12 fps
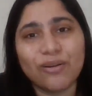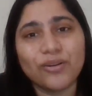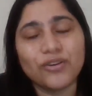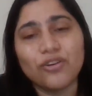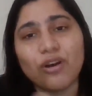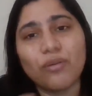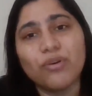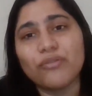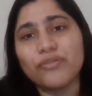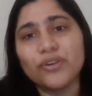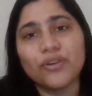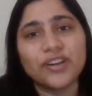on top
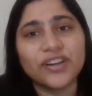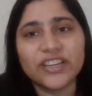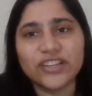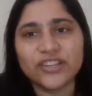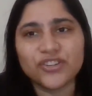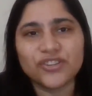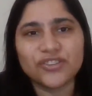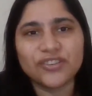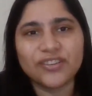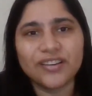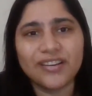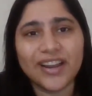of your niche,
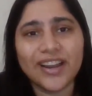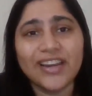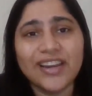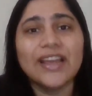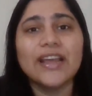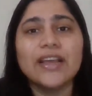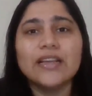right?